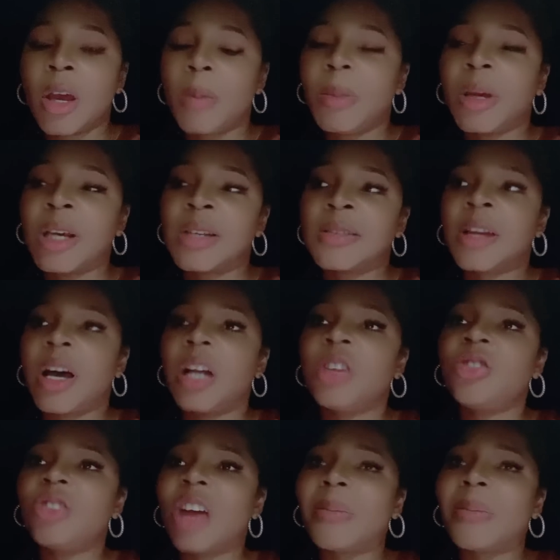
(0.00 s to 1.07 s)
Because
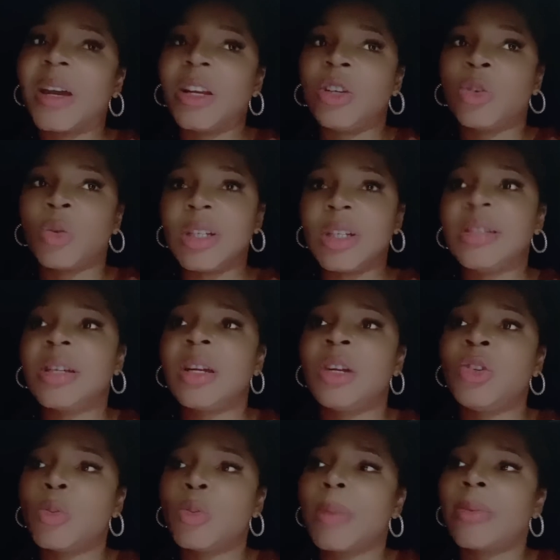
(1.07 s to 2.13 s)
touch not my anointed
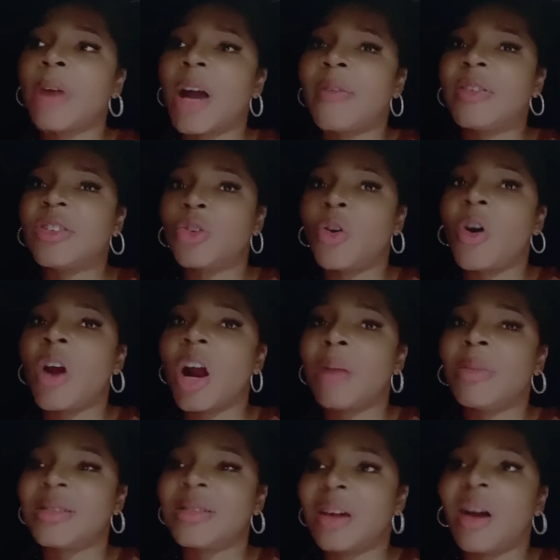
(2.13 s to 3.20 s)
and do my prophets no
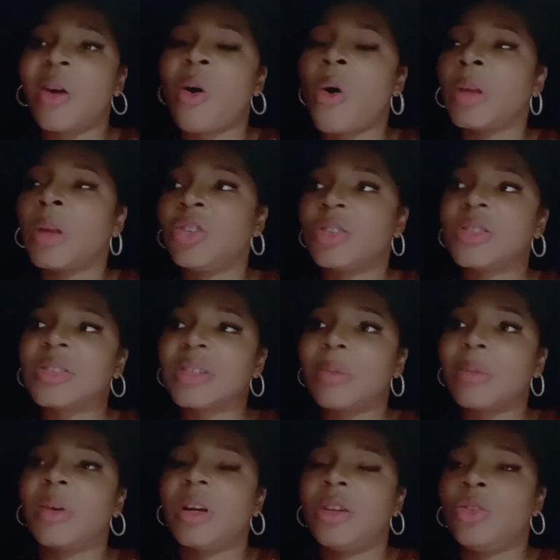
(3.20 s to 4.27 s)
harm is not only just
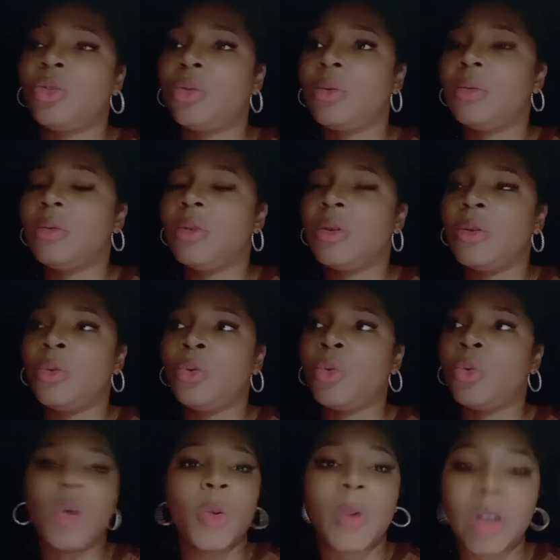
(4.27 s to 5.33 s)
someone
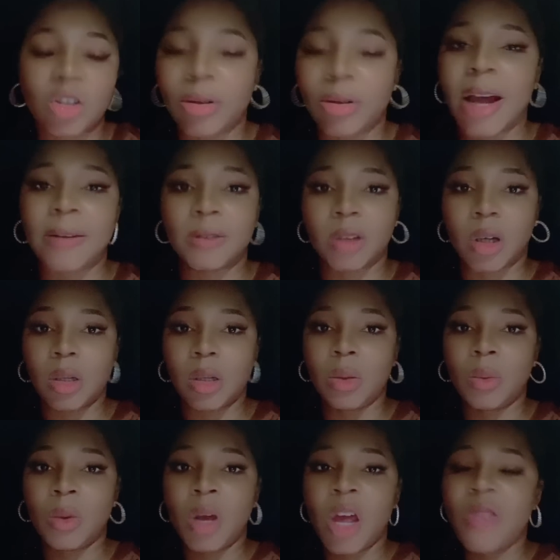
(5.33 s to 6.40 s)
doing witchcraft on
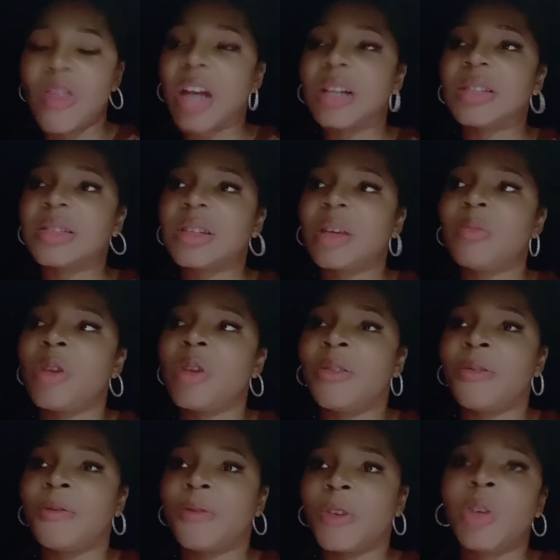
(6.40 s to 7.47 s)
you. That is
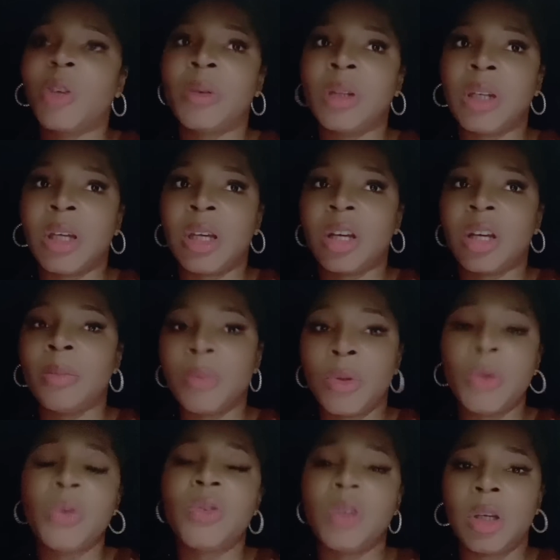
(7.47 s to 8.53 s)
someone verbally
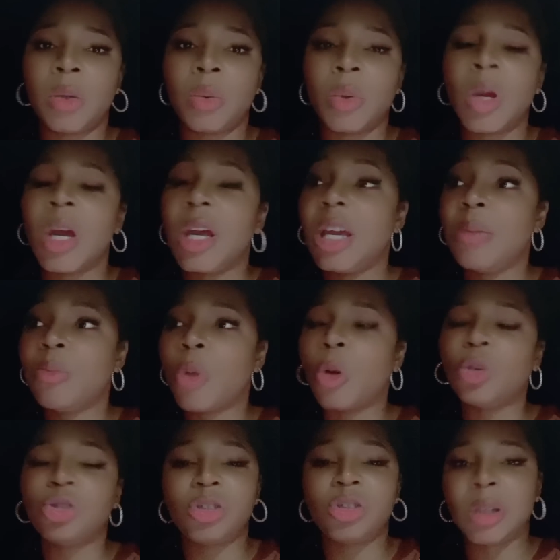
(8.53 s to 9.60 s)
abusing you,
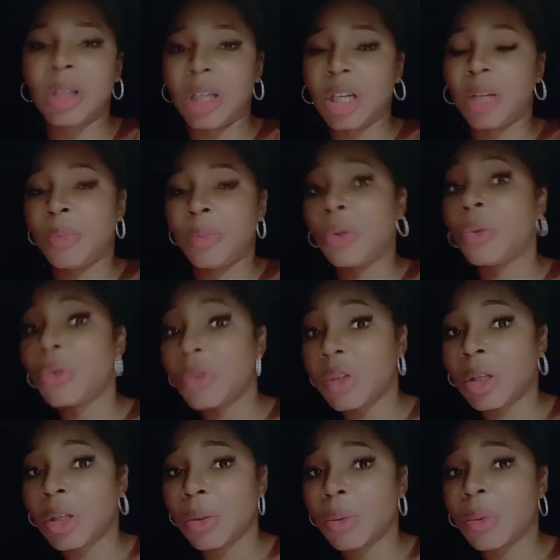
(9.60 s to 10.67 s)
emotionally
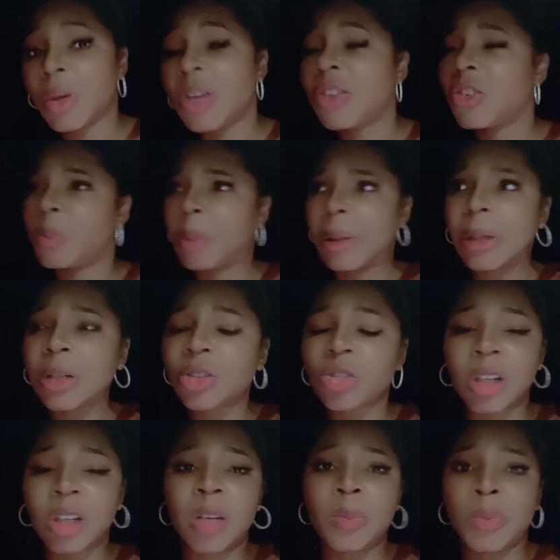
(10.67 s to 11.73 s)
abusing you,
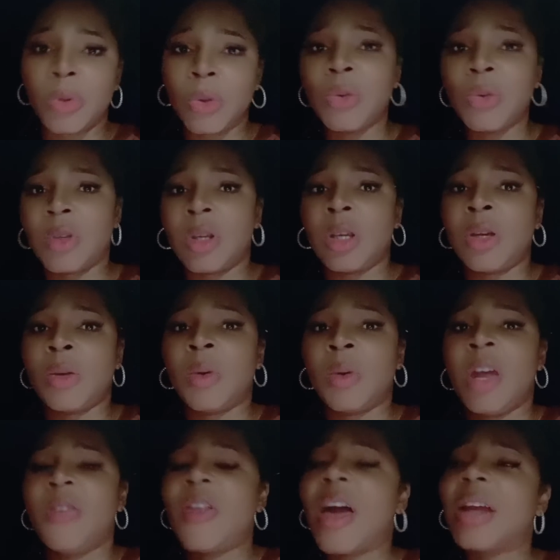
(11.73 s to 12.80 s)
spiritually abusing you.
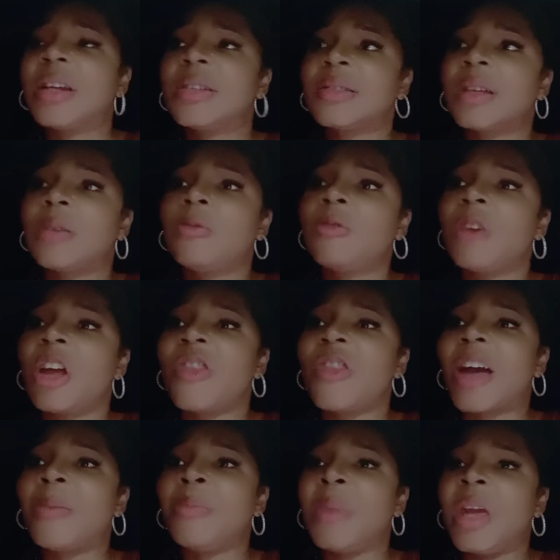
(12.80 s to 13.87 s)
That is someone
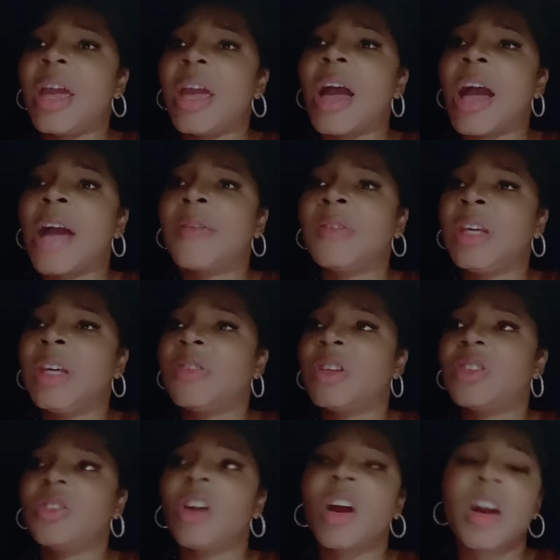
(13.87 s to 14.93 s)
that may have
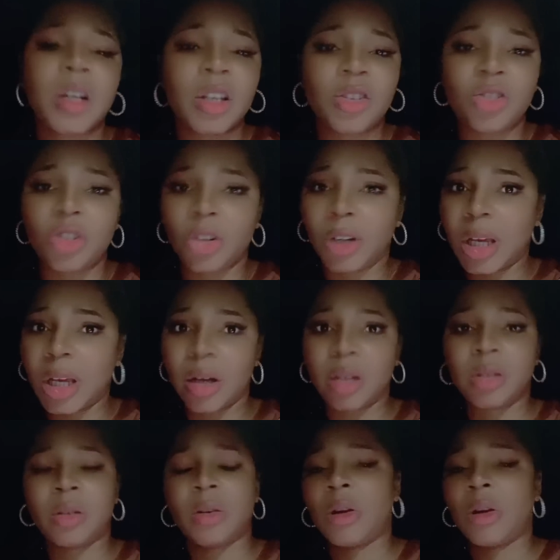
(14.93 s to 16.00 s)
even tarnished your
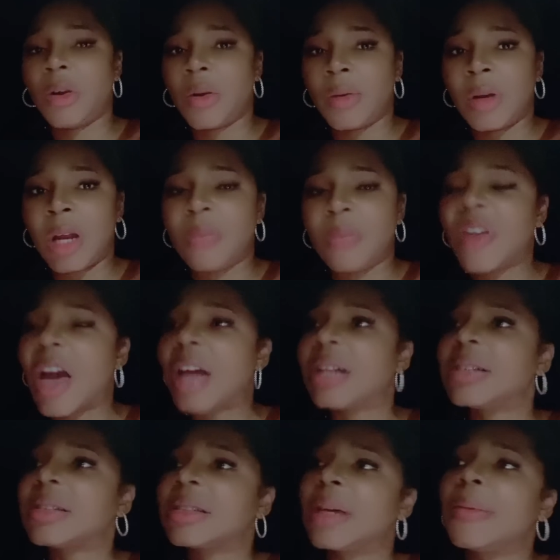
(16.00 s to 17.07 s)
character or your name. That
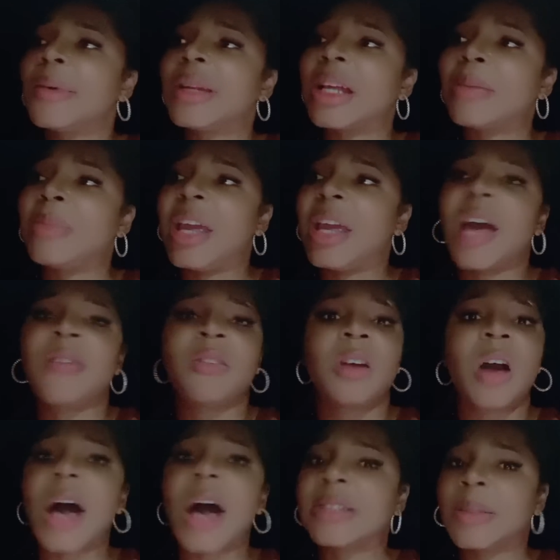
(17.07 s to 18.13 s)
is someone that may have
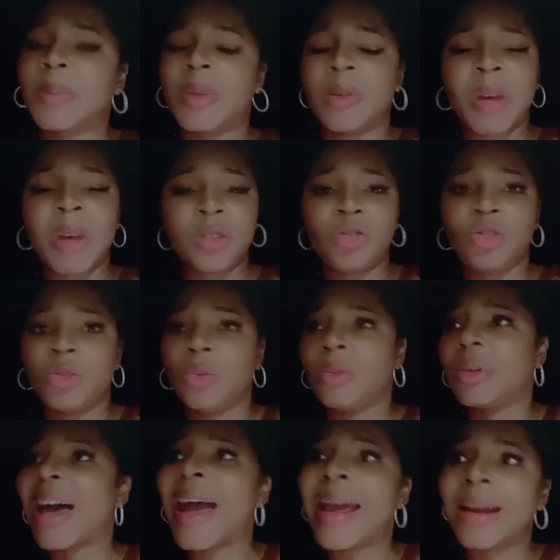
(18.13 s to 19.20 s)
gossiped about you,
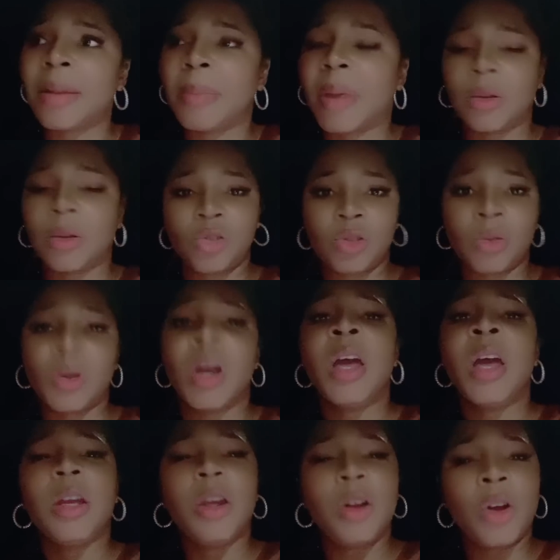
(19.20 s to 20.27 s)
lied about you.
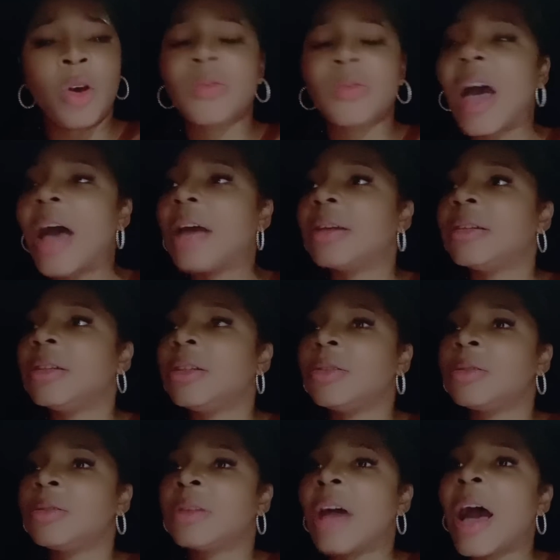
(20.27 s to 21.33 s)
You know,
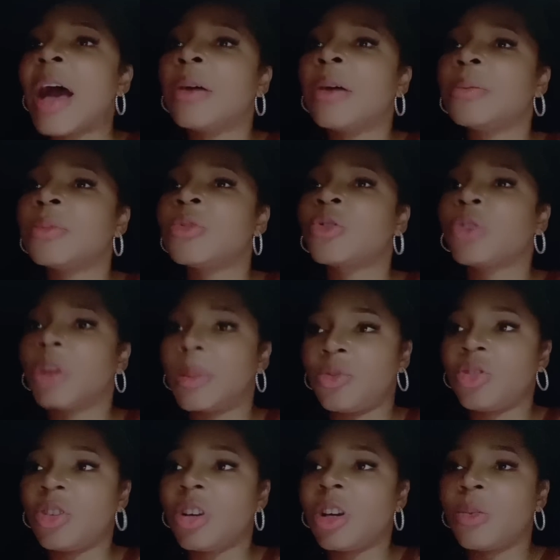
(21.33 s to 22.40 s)
that
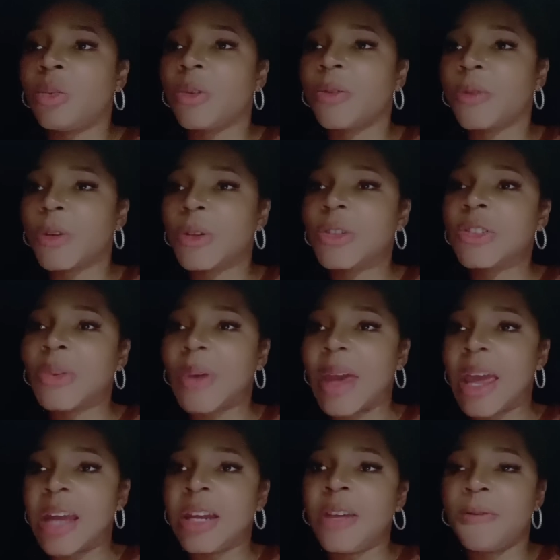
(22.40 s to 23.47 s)
scripture refers to
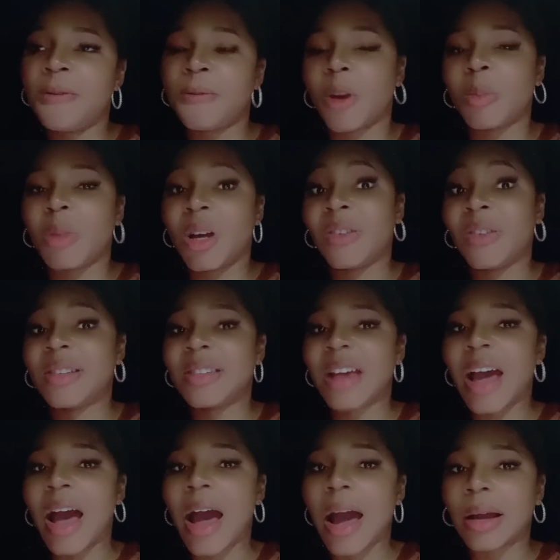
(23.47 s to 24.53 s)
any form of
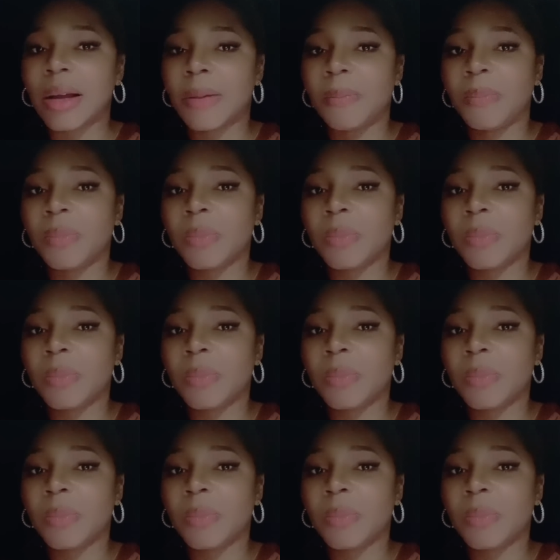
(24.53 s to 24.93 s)
attack,